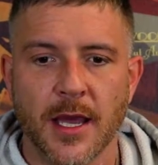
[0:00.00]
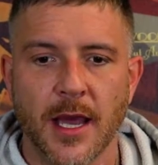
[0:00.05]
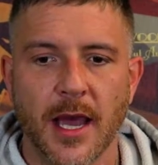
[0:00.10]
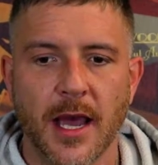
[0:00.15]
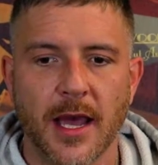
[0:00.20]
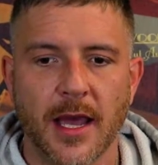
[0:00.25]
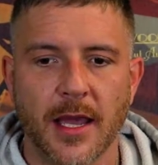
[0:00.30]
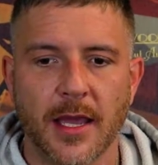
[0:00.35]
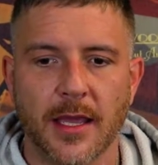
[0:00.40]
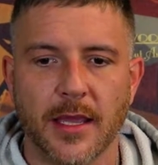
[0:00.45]

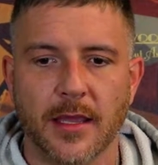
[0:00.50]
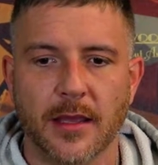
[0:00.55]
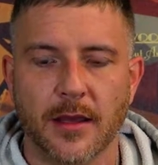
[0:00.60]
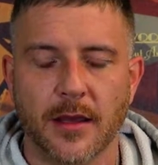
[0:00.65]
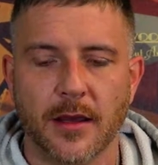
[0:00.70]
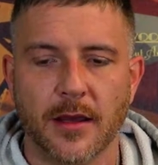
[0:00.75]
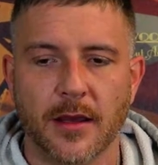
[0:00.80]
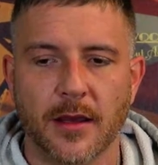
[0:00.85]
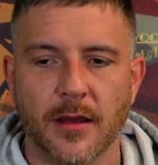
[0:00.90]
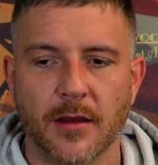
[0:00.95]

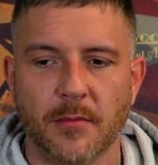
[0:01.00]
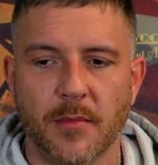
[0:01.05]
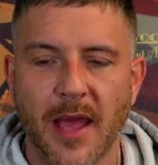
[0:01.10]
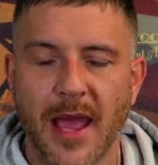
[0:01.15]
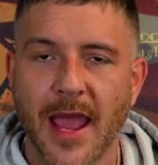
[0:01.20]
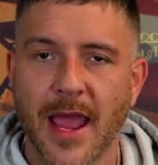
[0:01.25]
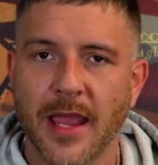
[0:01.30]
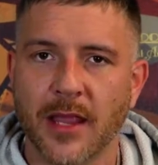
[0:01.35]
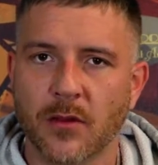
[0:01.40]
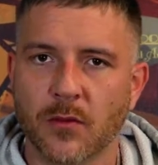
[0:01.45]

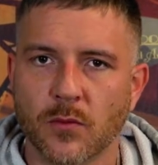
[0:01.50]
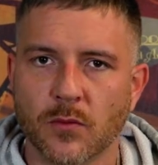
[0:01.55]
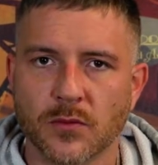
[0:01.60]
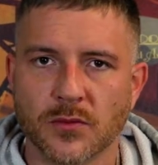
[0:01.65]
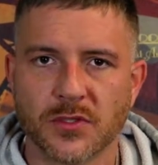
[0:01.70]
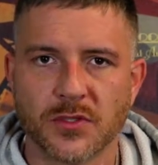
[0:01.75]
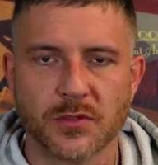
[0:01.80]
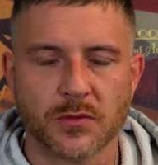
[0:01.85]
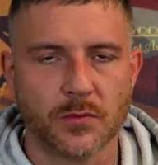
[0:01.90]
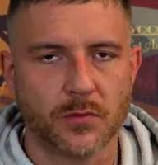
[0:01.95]
My
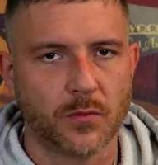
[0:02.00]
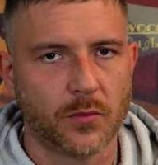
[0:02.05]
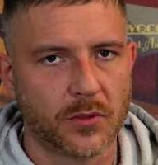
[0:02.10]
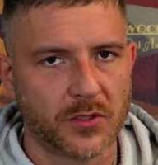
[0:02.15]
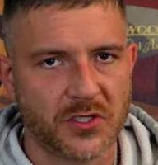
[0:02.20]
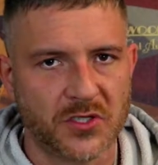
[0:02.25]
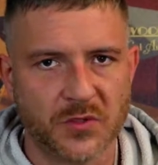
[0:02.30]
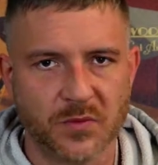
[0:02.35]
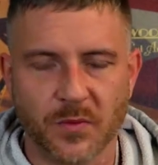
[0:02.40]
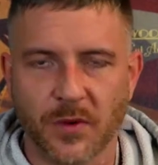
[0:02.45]
ankles
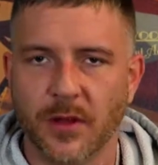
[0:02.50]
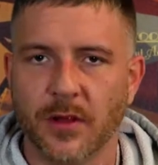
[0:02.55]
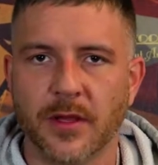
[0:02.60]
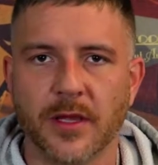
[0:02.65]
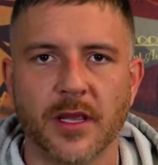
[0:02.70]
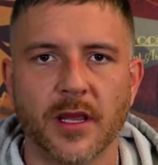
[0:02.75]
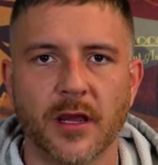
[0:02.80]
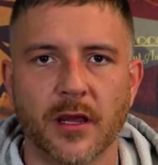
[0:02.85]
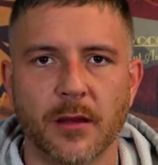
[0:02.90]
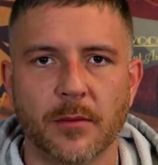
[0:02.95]
were
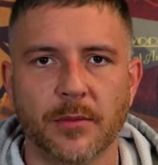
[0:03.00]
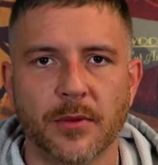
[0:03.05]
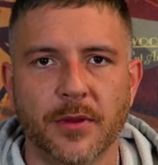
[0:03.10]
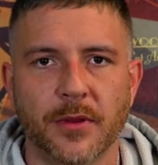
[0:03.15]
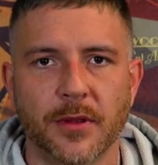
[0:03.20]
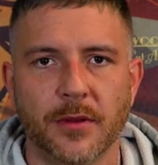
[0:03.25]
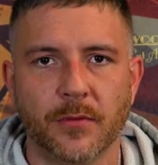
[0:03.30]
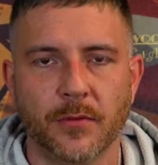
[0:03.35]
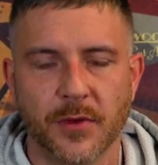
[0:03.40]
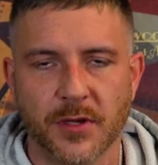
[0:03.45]
swelling up,
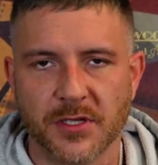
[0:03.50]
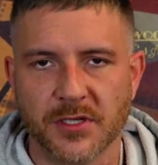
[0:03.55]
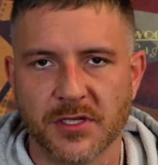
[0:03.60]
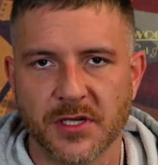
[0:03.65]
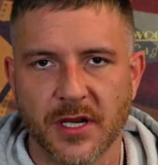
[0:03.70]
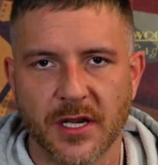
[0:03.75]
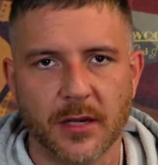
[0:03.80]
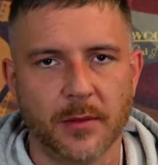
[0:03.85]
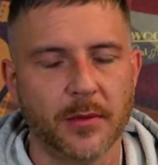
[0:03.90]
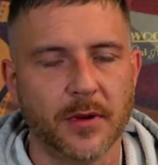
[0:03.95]
which
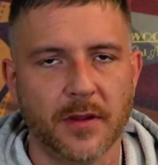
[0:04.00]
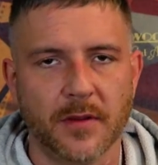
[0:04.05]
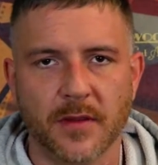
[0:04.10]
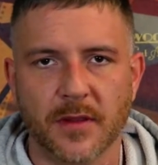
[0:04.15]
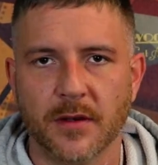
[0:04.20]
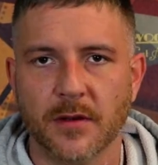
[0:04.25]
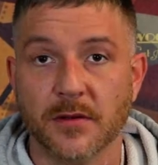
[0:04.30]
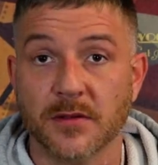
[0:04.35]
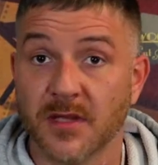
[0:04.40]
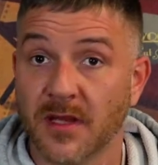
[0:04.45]
anybody
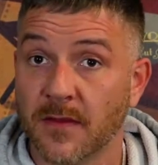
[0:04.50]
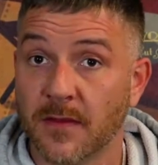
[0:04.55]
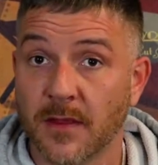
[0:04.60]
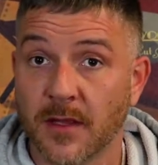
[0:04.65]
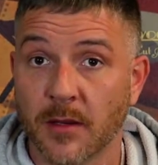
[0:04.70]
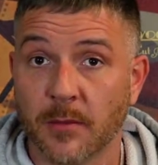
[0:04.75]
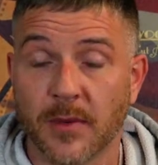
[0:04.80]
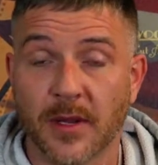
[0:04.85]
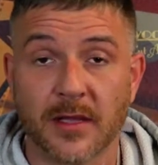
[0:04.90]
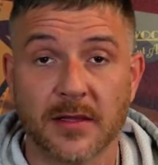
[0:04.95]
that knows
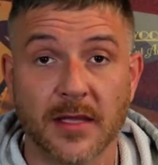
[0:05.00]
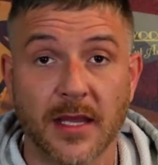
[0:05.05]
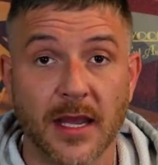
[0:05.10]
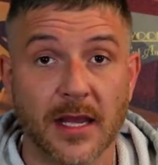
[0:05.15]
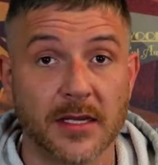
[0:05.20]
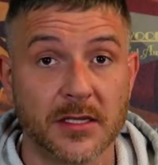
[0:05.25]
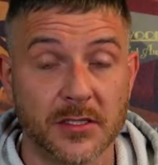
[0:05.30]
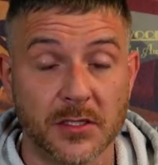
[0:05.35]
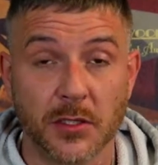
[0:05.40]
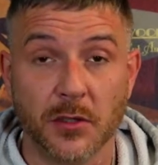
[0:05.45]
anything about
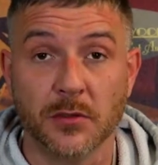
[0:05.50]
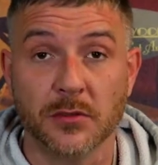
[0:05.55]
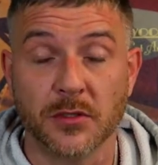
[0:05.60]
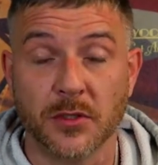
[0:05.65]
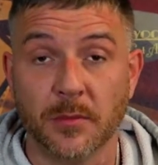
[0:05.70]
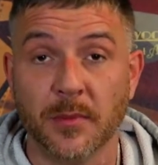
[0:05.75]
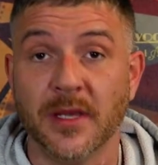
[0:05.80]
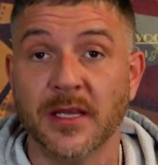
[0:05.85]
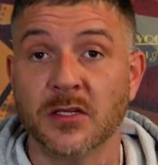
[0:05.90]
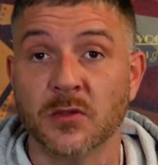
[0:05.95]
that, it
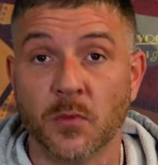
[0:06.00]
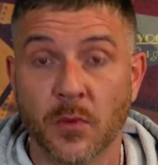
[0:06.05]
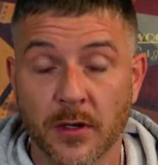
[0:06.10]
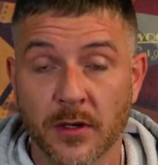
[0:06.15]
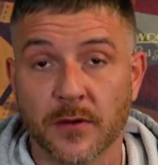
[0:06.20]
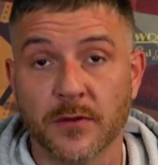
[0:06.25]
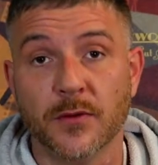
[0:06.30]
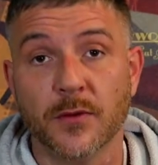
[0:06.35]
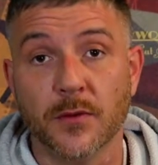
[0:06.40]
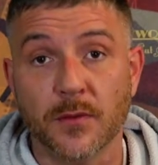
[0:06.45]
usually means
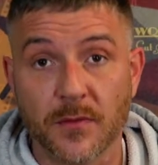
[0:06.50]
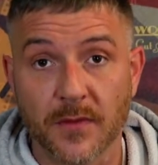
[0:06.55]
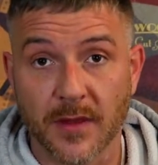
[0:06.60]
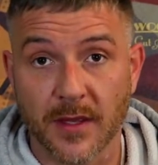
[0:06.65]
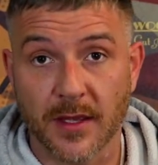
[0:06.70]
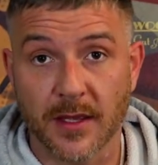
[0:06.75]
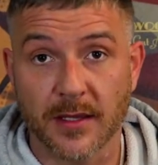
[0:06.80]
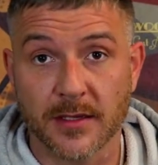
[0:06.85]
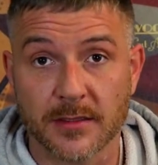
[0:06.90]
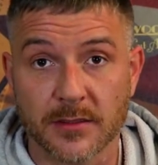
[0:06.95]
one or two
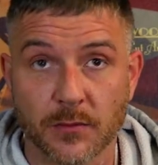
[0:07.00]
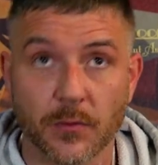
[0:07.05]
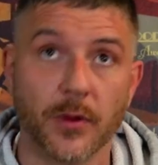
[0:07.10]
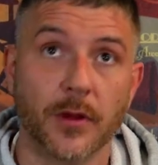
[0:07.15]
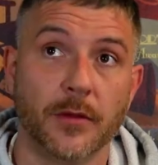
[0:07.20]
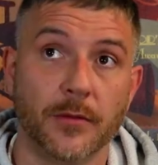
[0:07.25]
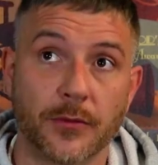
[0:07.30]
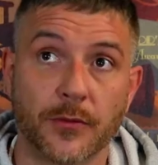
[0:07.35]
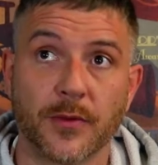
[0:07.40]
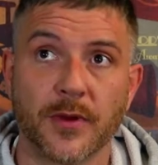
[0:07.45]
things,
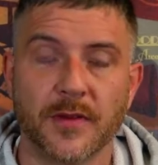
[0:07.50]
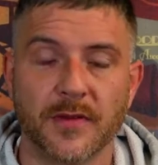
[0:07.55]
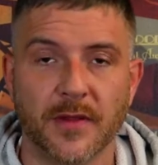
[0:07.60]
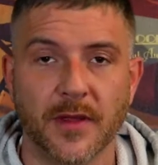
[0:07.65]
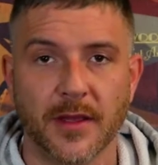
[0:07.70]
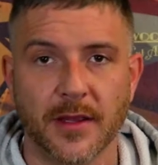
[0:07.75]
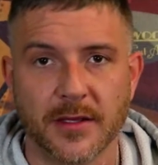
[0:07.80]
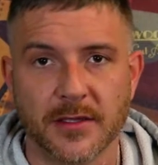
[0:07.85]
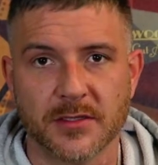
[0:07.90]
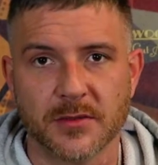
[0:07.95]
well, three
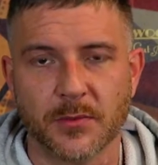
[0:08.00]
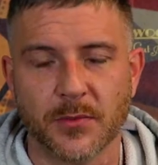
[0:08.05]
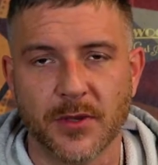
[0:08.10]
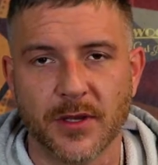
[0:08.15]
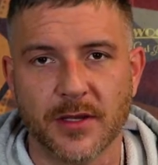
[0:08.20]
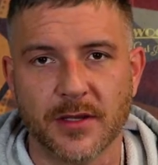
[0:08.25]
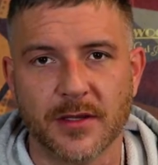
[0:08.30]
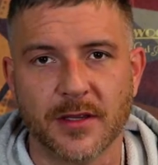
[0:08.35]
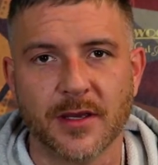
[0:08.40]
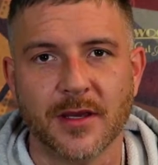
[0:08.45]
things,
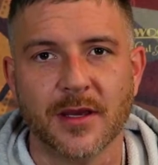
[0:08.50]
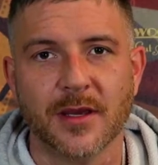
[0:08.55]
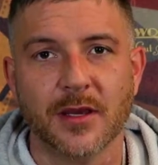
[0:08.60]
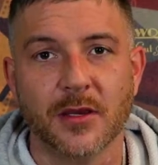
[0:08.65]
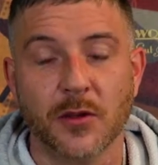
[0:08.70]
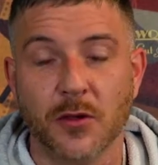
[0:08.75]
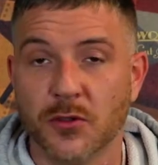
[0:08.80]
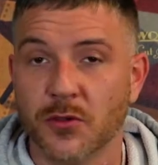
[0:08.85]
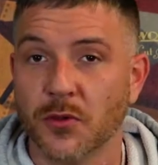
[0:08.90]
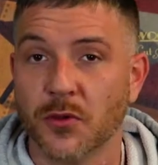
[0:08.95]
but
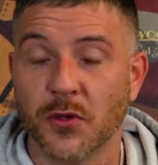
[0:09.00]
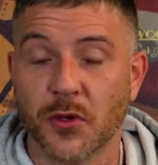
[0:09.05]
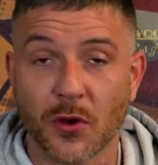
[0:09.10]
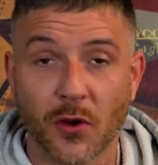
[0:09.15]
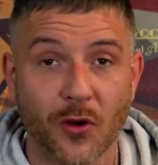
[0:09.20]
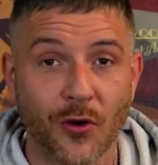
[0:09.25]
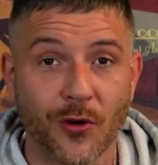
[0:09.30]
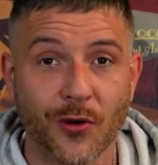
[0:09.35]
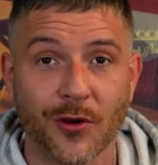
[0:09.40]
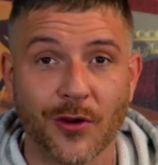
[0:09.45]
usually your
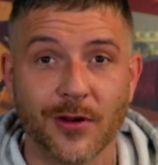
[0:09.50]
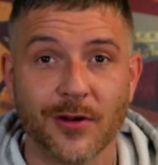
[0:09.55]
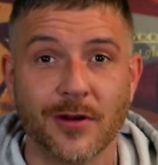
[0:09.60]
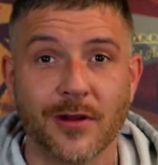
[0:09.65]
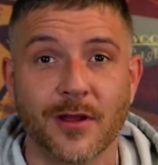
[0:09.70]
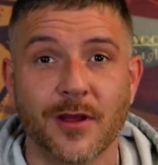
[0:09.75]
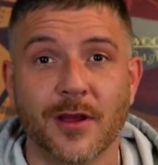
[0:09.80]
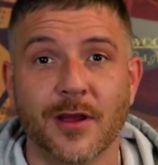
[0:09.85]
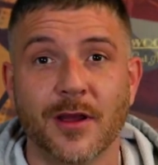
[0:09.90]
heart,